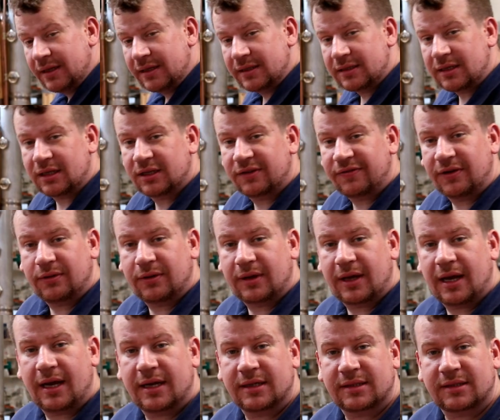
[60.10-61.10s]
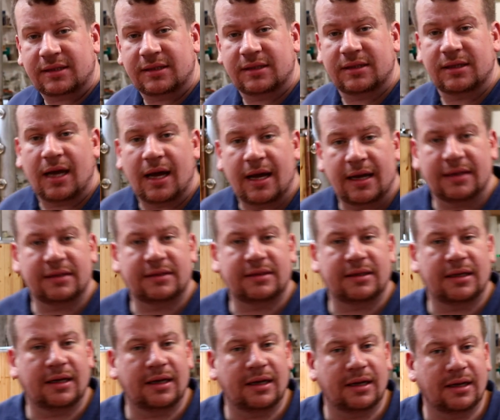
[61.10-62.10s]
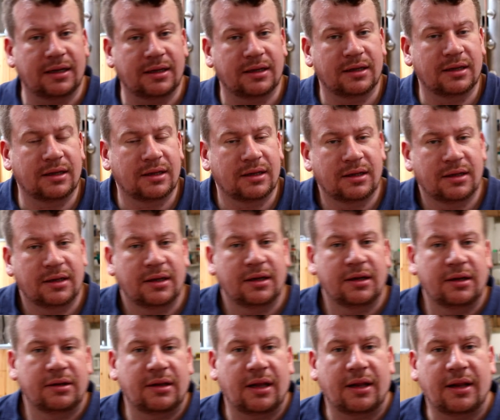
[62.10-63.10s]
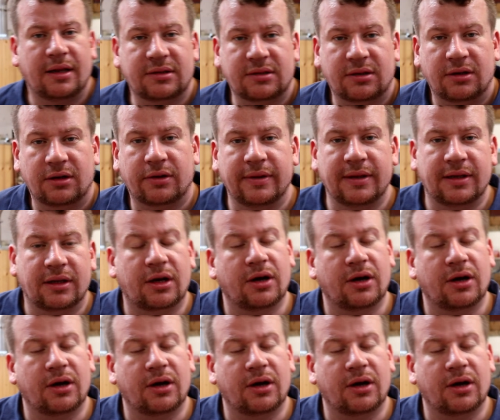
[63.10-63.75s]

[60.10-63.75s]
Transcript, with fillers: these last few casks and uh, then that's going to go in the